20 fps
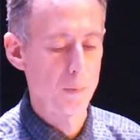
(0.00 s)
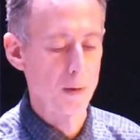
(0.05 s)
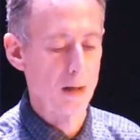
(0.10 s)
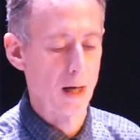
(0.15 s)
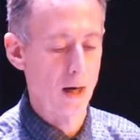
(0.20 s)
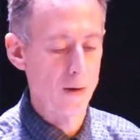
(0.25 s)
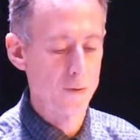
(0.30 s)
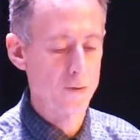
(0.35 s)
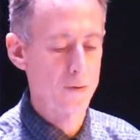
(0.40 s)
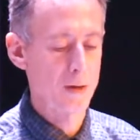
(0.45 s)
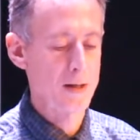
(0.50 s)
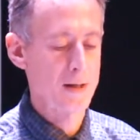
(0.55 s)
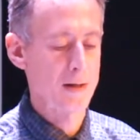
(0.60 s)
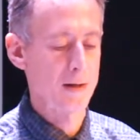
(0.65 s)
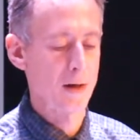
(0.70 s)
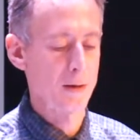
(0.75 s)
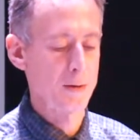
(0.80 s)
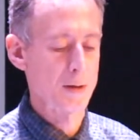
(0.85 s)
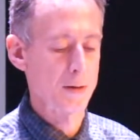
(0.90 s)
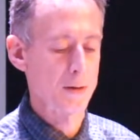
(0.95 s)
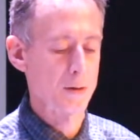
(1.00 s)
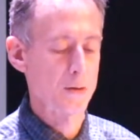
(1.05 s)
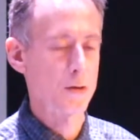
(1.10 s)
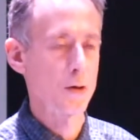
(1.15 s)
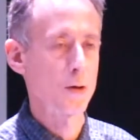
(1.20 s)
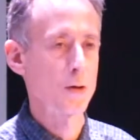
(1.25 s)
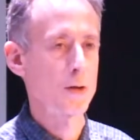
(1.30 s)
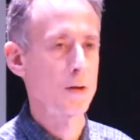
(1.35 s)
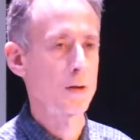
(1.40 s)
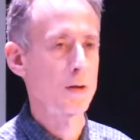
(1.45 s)
countries and those
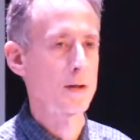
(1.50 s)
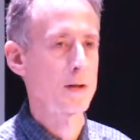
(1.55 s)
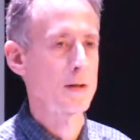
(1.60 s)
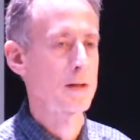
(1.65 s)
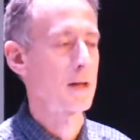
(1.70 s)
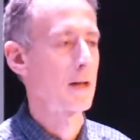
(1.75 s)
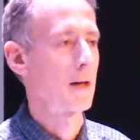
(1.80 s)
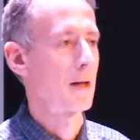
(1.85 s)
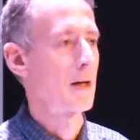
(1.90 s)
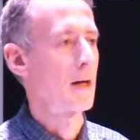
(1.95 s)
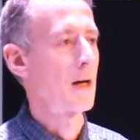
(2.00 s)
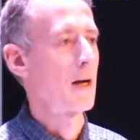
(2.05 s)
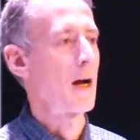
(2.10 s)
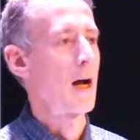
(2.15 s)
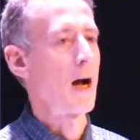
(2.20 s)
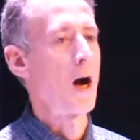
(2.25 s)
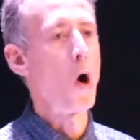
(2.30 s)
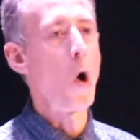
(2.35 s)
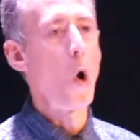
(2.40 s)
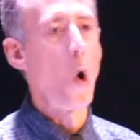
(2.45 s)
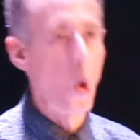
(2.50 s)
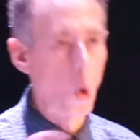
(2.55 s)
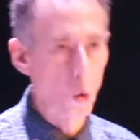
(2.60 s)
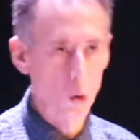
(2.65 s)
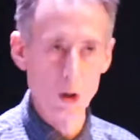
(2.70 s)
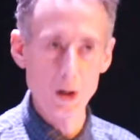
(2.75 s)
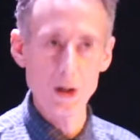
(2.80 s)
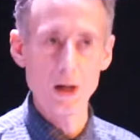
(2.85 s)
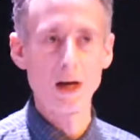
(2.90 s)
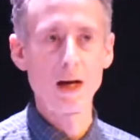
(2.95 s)
institutions
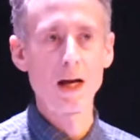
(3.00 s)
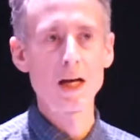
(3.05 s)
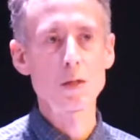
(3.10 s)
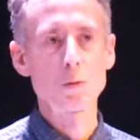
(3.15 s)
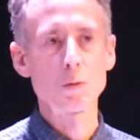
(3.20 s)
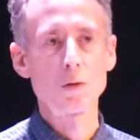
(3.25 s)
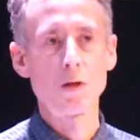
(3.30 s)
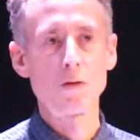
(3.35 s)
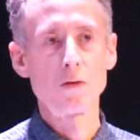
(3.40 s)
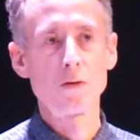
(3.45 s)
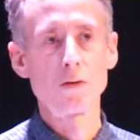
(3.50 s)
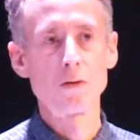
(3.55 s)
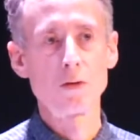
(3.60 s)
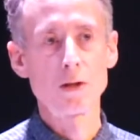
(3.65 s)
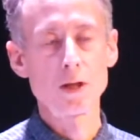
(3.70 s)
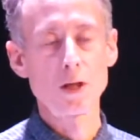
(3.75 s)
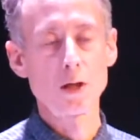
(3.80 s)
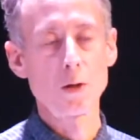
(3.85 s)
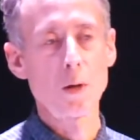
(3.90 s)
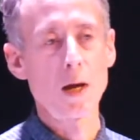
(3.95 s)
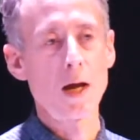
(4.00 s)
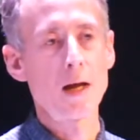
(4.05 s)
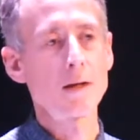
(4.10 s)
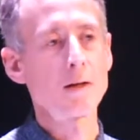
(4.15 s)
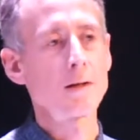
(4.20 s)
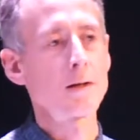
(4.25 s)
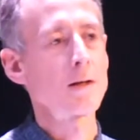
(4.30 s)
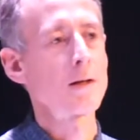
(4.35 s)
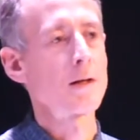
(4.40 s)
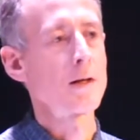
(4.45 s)
organized within the UN
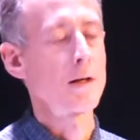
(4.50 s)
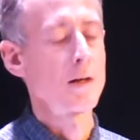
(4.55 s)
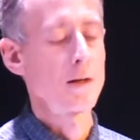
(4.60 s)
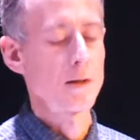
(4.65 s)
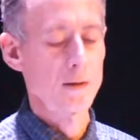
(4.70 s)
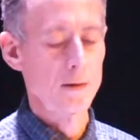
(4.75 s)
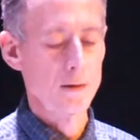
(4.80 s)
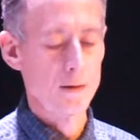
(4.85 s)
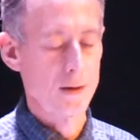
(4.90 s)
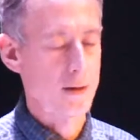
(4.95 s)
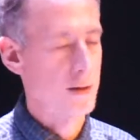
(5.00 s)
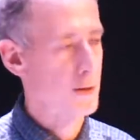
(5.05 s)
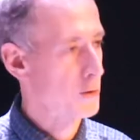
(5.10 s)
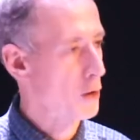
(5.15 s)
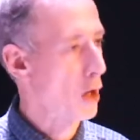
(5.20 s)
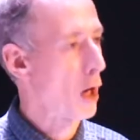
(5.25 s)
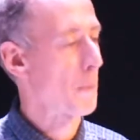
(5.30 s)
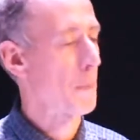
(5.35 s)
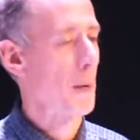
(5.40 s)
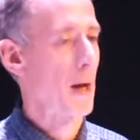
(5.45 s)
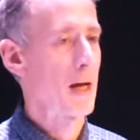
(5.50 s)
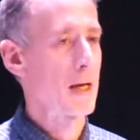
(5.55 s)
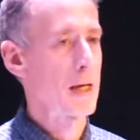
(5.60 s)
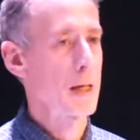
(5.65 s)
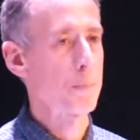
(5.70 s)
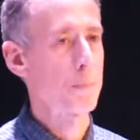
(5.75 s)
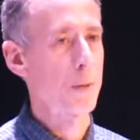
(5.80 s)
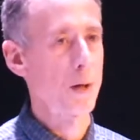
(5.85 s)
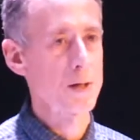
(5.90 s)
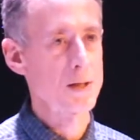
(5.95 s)
to stop
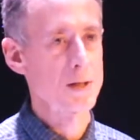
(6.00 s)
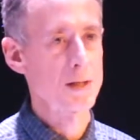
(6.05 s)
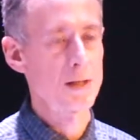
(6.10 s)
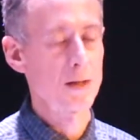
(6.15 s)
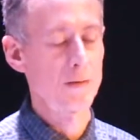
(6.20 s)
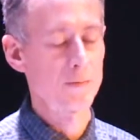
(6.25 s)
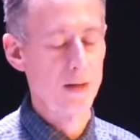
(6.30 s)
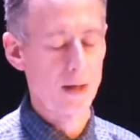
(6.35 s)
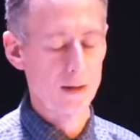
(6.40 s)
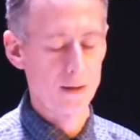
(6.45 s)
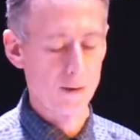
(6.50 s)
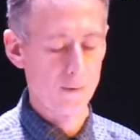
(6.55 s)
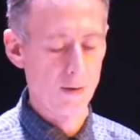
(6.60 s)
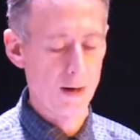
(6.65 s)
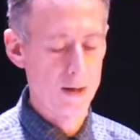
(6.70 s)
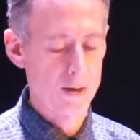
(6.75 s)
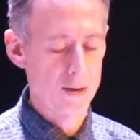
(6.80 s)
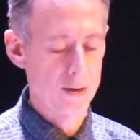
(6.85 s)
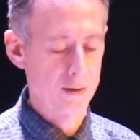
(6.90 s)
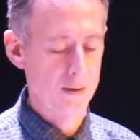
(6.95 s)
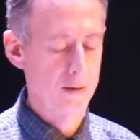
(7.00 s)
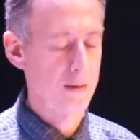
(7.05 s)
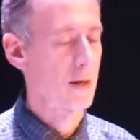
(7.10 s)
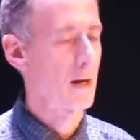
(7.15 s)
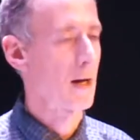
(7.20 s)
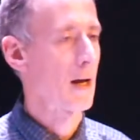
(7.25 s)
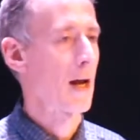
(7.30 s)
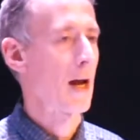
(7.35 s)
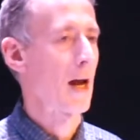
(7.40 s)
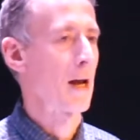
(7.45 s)
any positive declaration
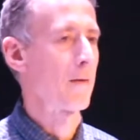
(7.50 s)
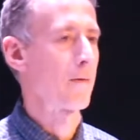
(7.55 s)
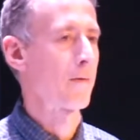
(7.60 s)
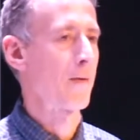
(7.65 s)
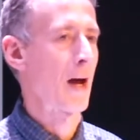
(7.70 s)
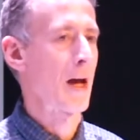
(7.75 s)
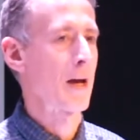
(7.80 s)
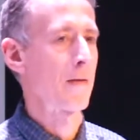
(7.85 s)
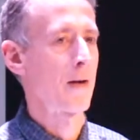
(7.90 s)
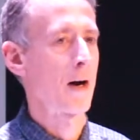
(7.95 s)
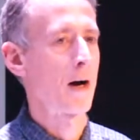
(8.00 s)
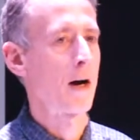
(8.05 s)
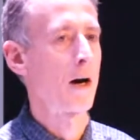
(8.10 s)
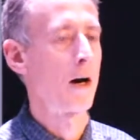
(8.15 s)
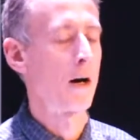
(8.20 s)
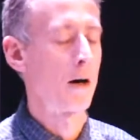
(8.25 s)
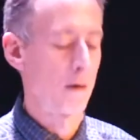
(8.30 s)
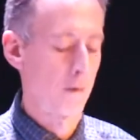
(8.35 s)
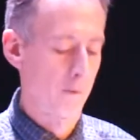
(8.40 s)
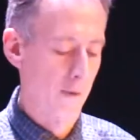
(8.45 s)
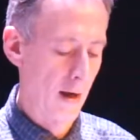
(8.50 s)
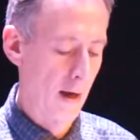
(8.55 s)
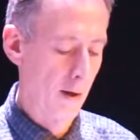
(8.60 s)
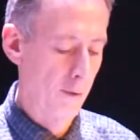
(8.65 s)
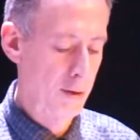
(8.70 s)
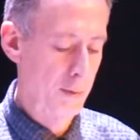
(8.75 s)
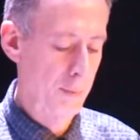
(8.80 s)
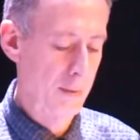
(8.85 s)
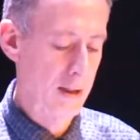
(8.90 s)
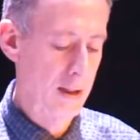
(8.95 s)
in favor of
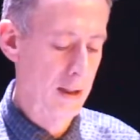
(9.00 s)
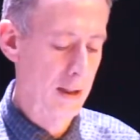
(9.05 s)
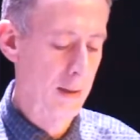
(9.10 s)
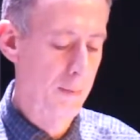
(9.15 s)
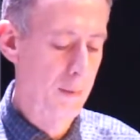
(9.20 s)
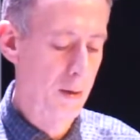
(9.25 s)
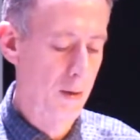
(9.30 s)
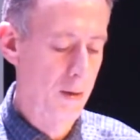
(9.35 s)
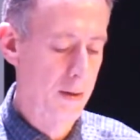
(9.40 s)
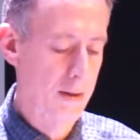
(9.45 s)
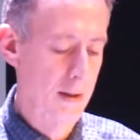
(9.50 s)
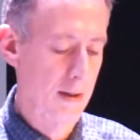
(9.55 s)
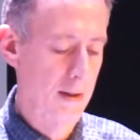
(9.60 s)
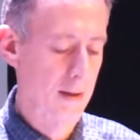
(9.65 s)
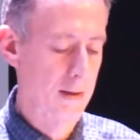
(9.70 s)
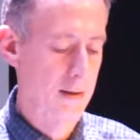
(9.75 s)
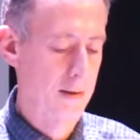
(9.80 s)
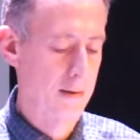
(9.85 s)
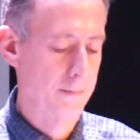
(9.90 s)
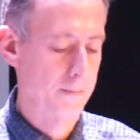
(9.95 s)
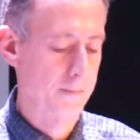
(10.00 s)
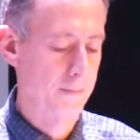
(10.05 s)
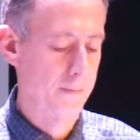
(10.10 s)
LGBT communities.